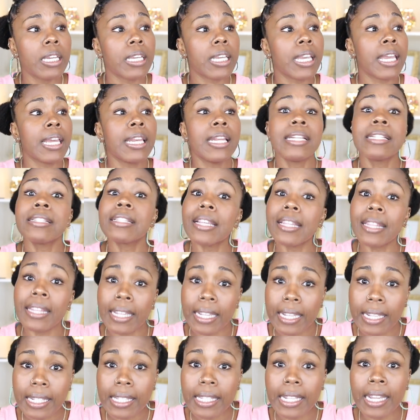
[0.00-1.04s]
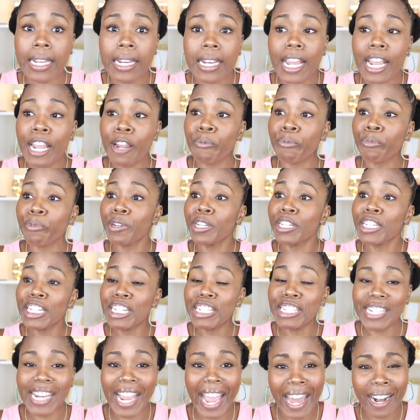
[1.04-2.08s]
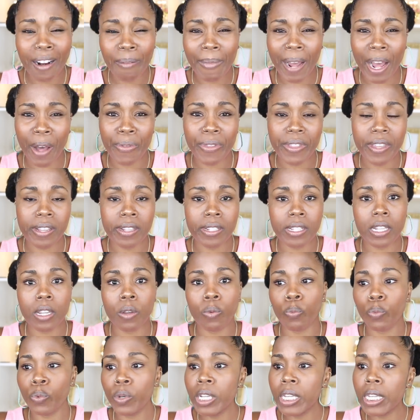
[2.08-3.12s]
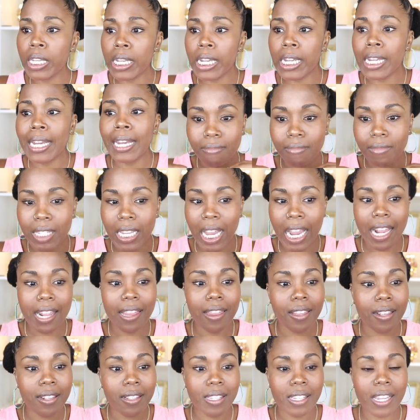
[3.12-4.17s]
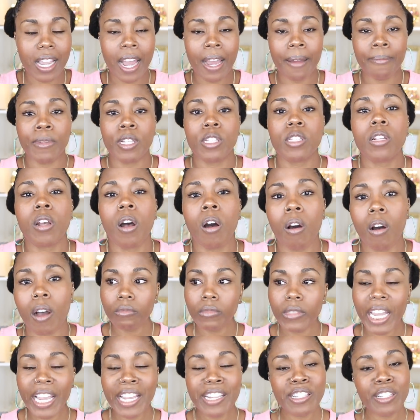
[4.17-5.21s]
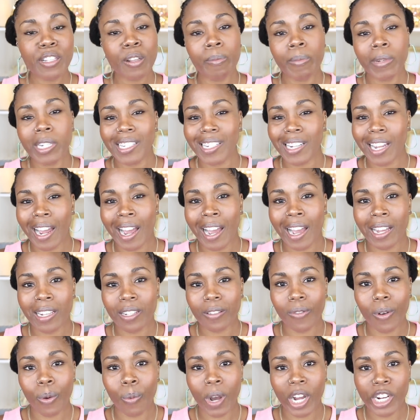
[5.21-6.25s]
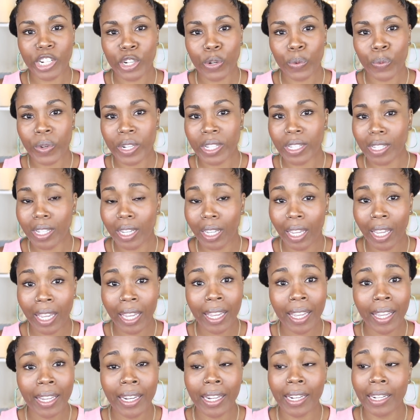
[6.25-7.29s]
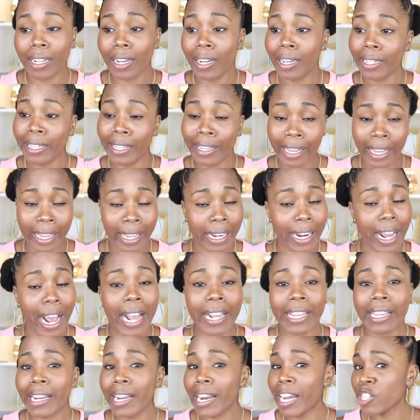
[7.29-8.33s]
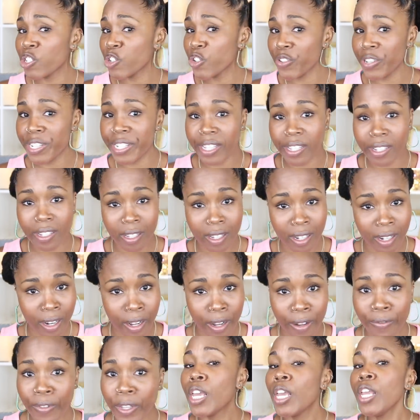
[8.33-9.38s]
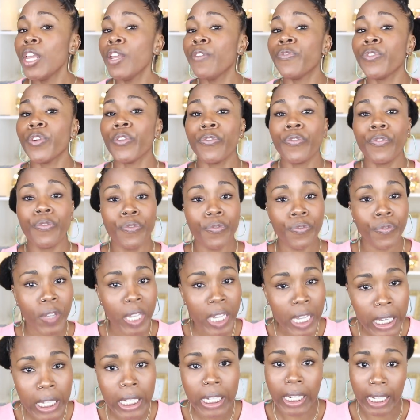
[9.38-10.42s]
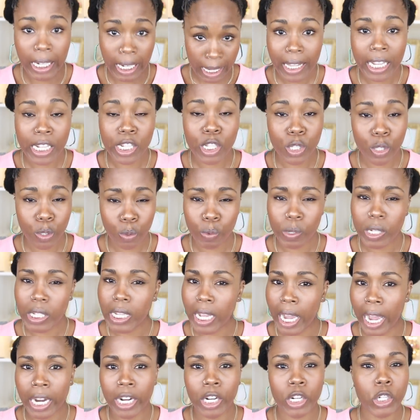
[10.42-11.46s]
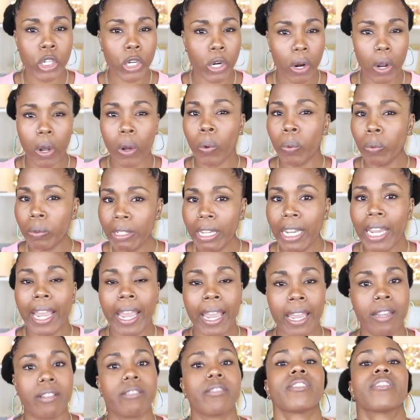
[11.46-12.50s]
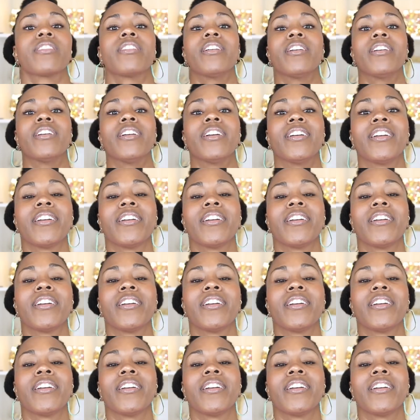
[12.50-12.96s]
get into this and, and really chat about this and really take this time to talk. Thanks so much guys for watching once again. And again, I cannot stress this enough. If you're feeling that suicide is your only answer,